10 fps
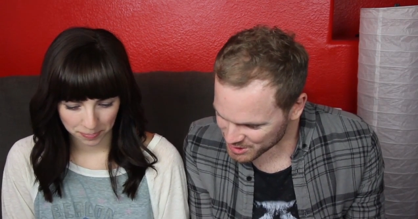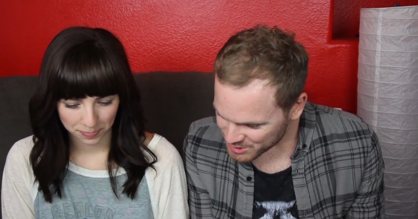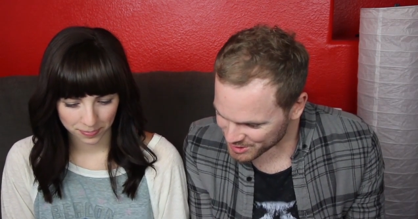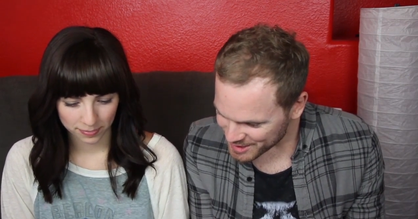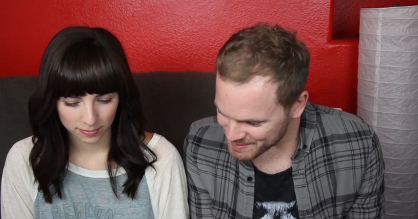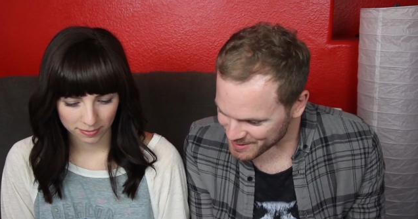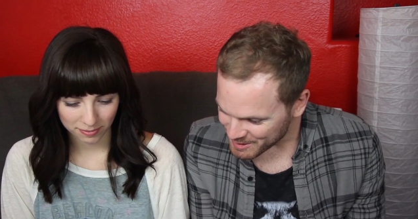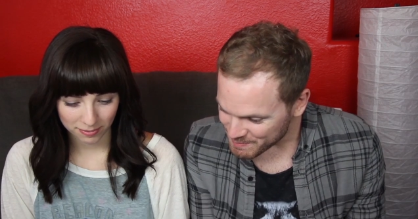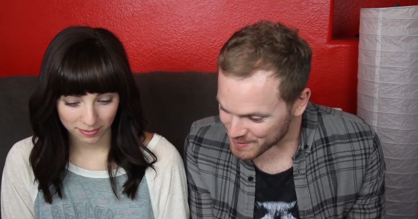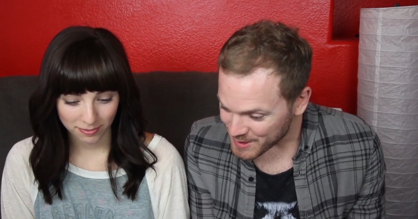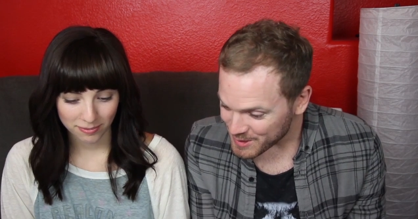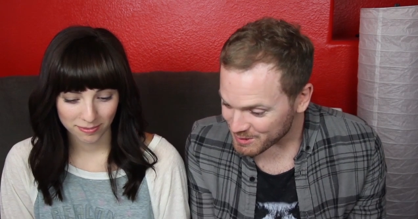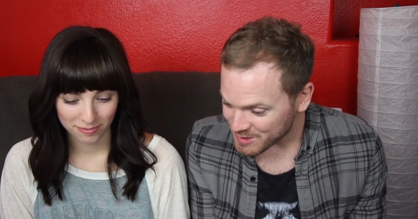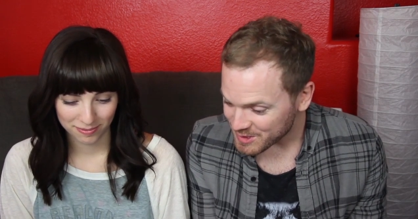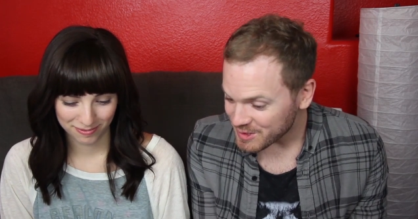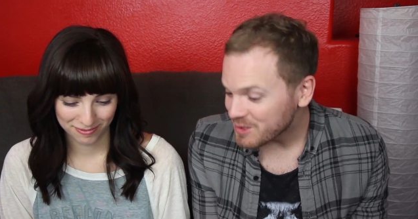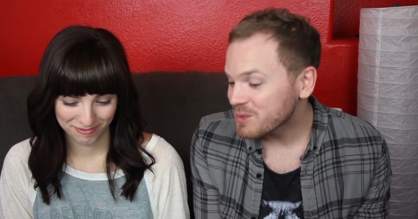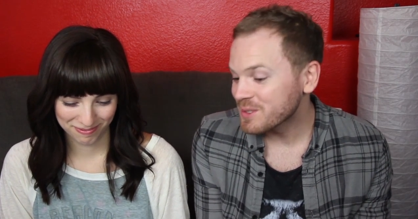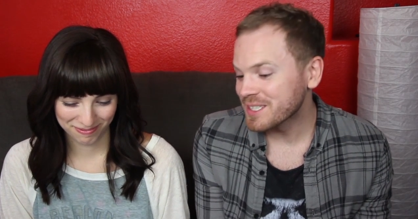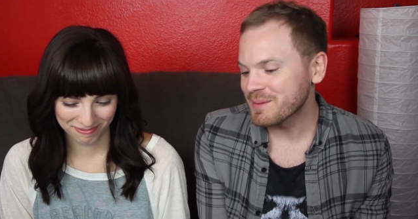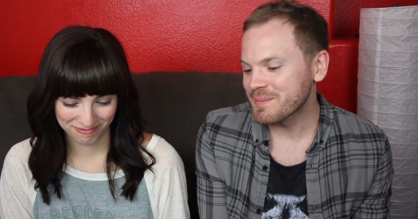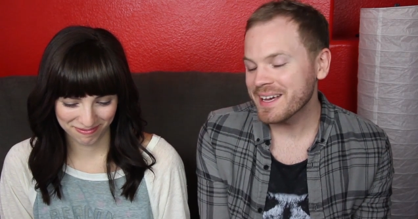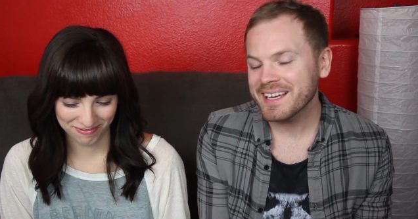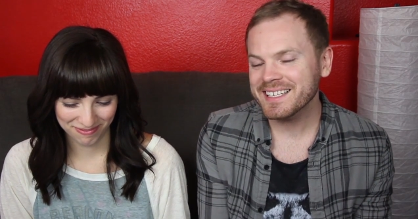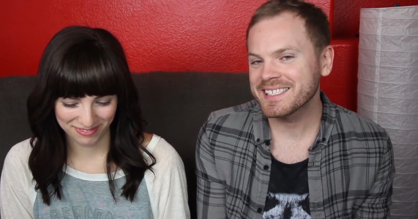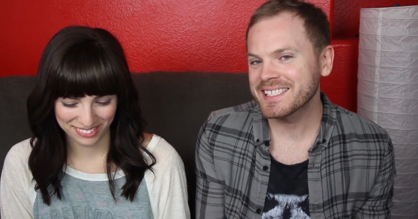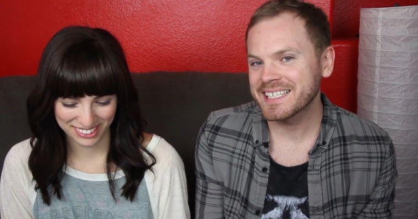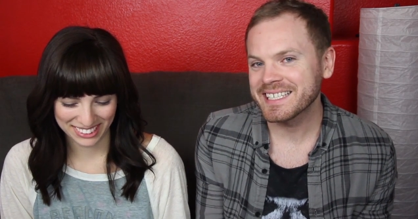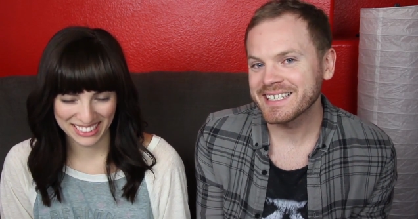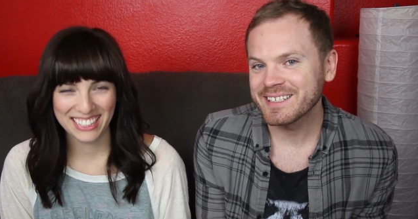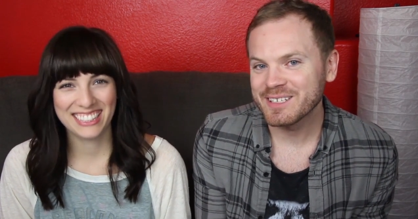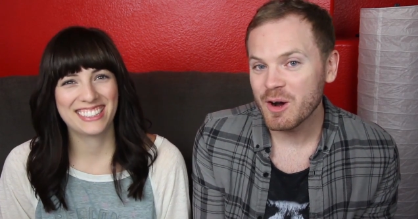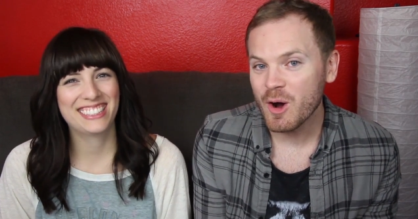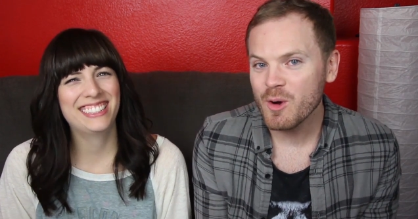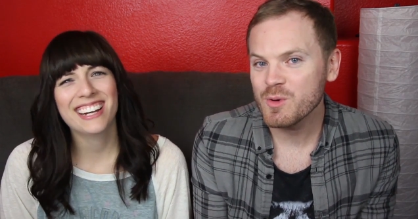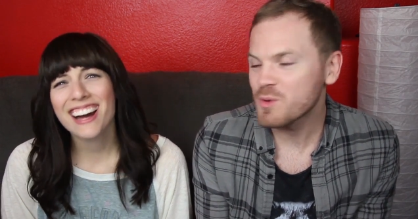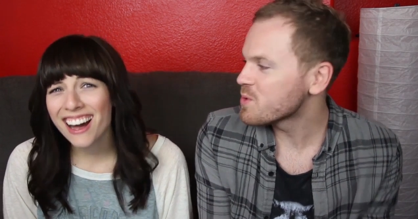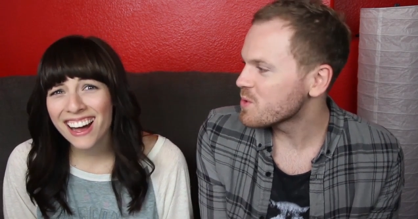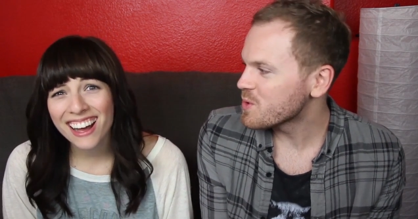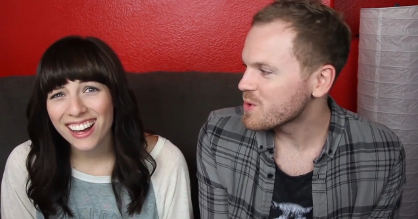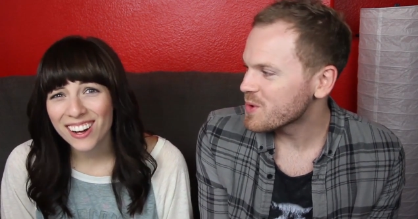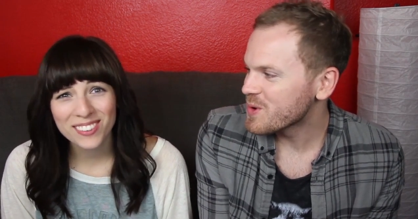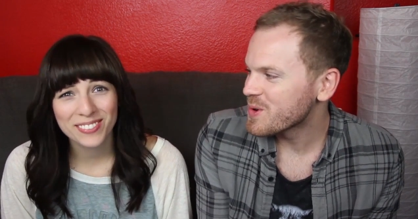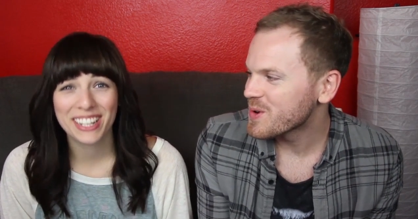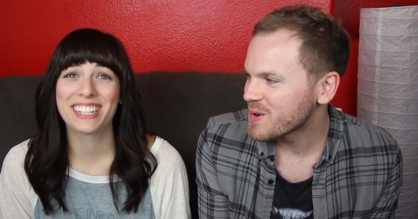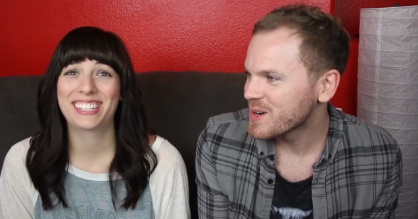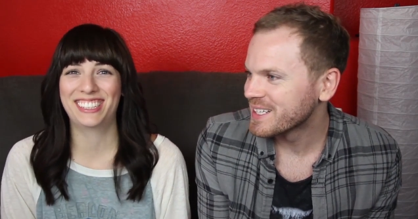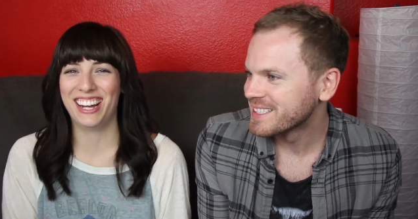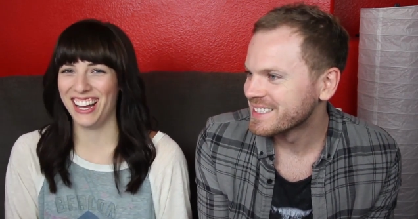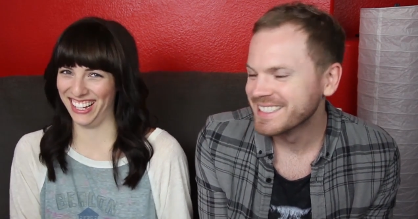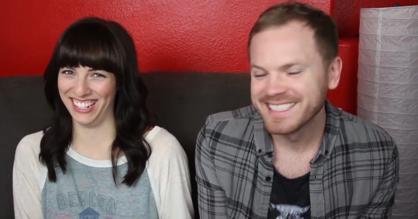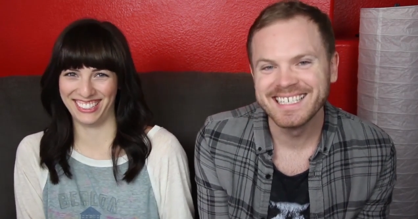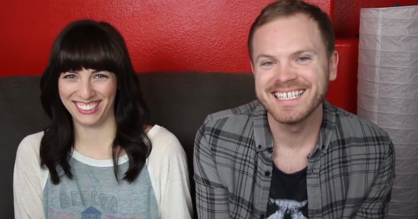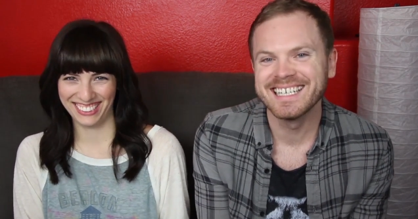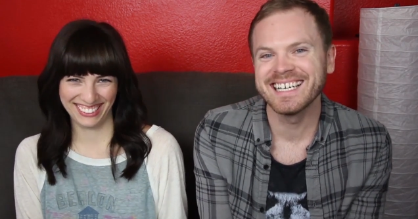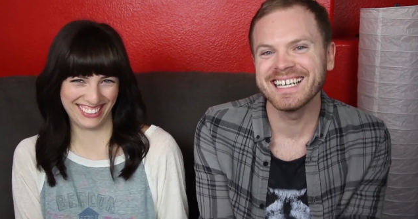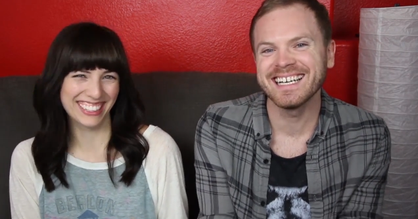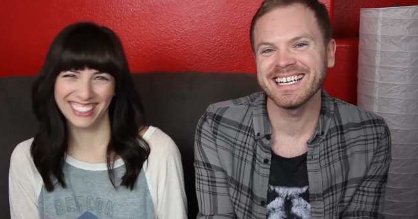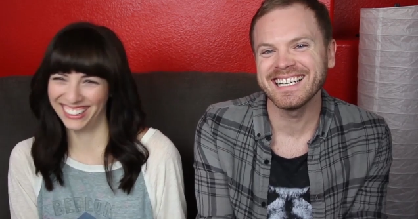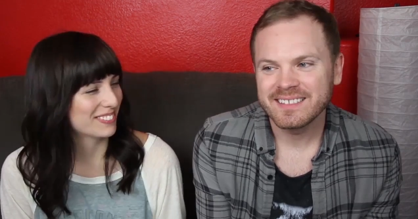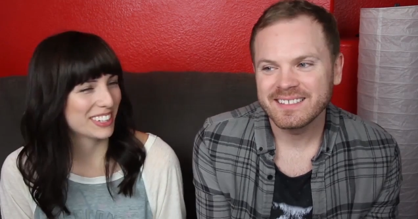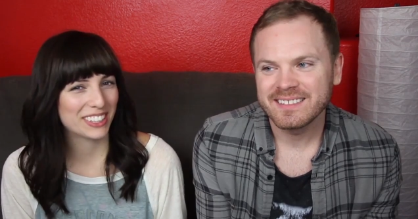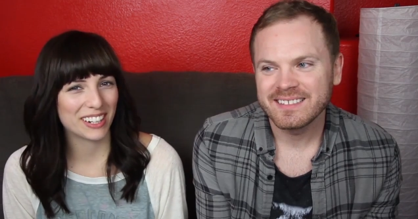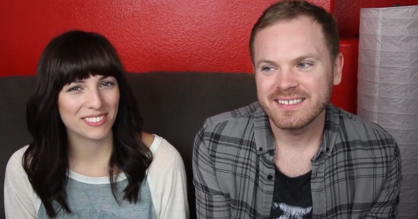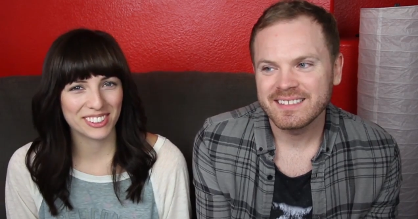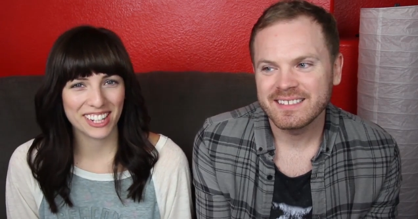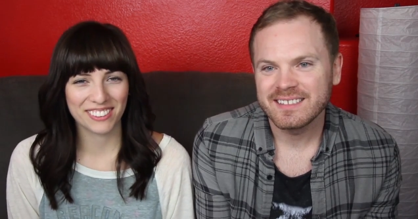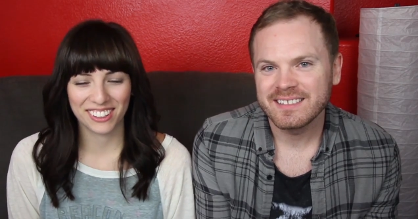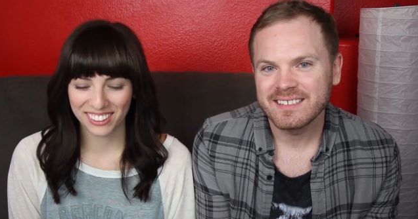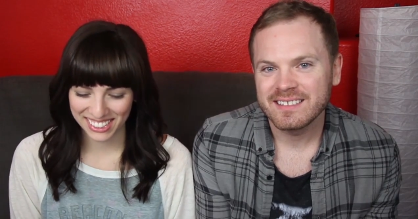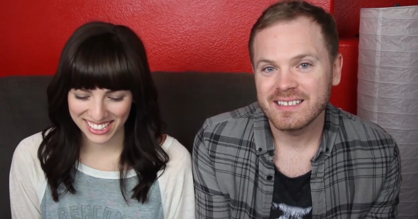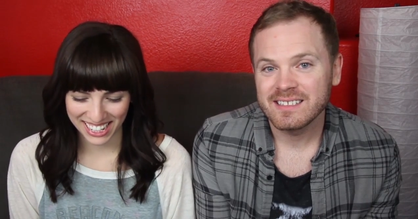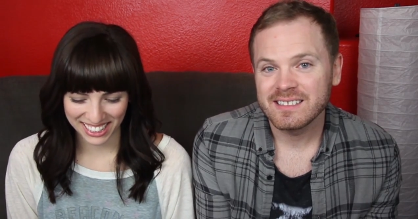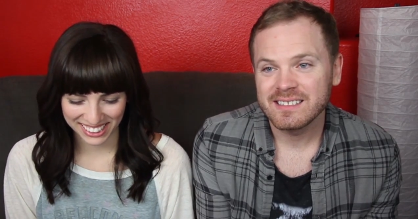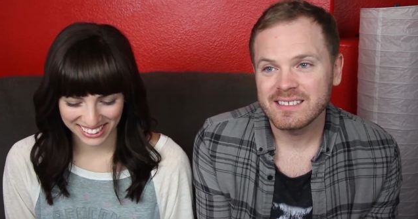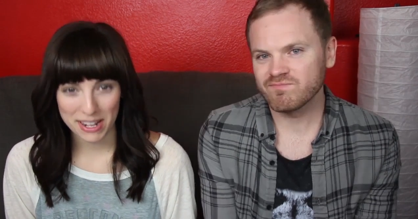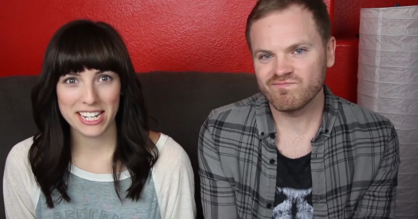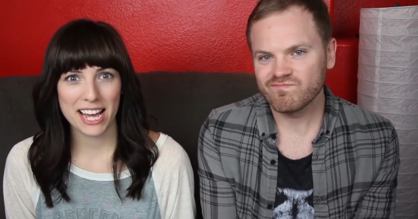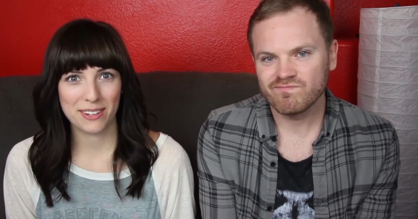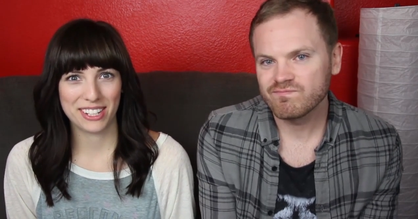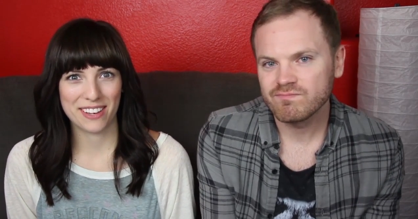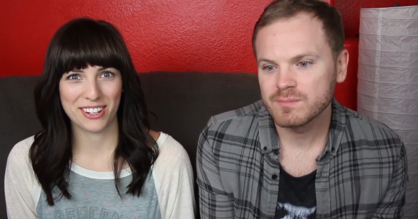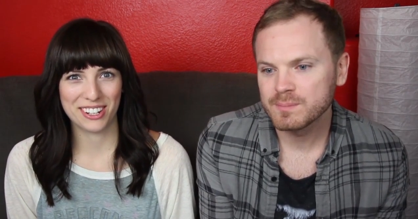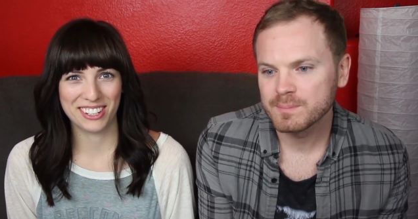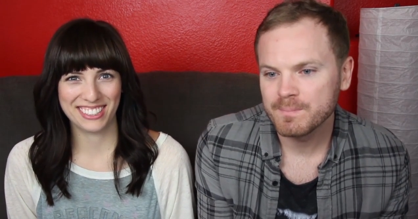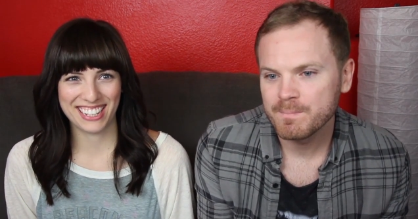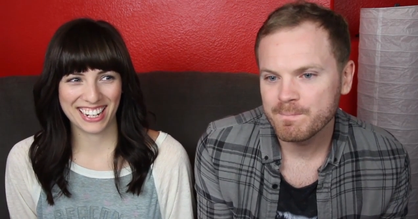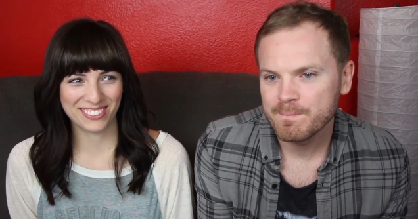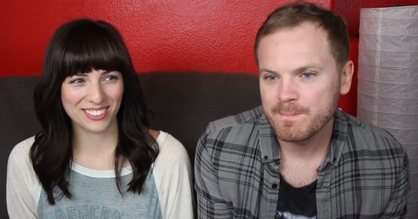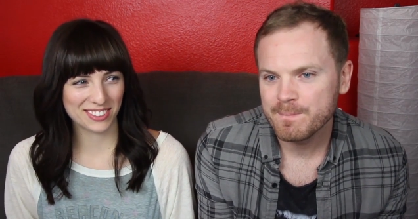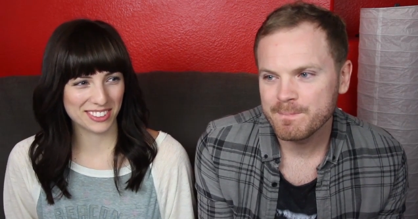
Speaker 1: strip or pose nude in a magazine? Oh.
Speaker 2: Duh! Oh my gosh! My grandma would have a heart attack. My dad would have a heart attack. What